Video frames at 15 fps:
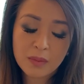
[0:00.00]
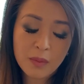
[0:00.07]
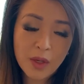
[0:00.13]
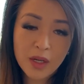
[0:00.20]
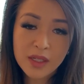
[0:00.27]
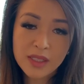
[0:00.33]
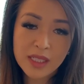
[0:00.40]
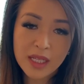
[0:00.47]

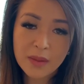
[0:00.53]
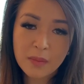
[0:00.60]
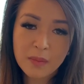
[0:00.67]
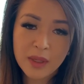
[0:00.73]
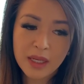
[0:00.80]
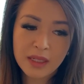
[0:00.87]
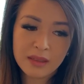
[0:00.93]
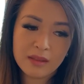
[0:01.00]
person,
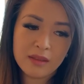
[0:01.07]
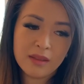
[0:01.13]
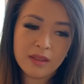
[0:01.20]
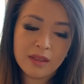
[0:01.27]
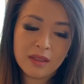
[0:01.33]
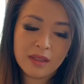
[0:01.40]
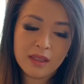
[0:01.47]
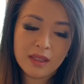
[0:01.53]
but
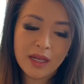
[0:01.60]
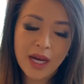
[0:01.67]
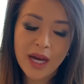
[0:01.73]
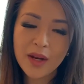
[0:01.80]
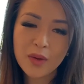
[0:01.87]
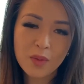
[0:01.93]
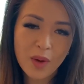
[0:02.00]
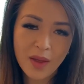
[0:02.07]
I
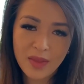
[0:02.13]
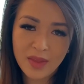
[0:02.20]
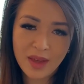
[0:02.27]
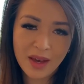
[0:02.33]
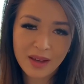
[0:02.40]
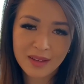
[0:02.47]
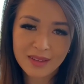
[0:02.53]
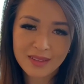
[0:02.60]
don't want
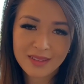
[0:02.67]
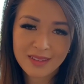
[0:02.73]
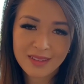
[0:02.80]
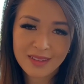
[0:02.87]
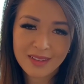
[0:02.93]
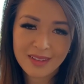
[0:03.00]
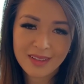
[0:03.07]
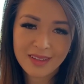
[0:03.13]
that.
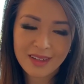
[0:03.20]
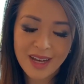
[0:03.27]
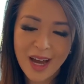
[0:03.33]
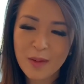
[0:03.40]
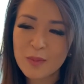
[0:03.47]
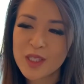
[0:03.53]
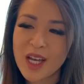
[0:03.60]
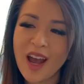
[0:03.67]

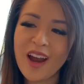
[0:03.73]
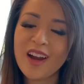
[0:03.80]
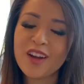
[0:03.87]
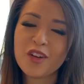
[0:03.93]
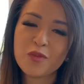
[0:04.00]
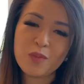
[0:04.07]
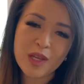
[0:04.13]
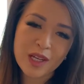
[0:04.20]
I'm tired
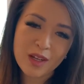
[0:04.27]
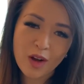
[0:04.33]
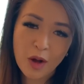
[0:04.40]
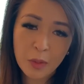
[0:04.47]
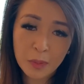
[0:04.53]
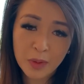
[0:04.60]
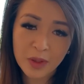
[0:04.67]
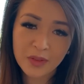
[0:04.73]
of being
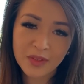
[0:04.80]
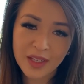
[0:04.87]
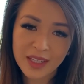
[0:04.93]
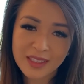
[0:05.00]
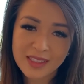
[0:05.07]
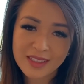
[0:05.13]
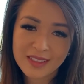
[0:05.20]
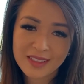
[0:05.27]
called
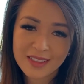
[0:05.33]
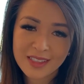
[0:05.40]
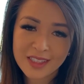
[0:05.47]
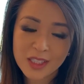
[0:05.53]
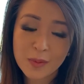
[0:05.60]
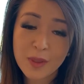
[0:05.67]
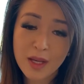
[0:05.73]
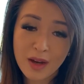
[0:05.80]
perfect,
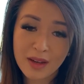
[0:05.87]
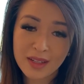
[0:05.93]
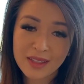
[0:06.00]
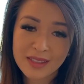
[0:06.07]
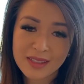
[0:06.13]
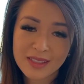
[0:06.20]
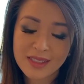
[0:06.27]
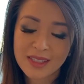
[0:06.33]
to be
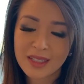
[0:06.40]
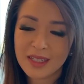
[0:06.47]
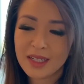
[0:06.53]
honest.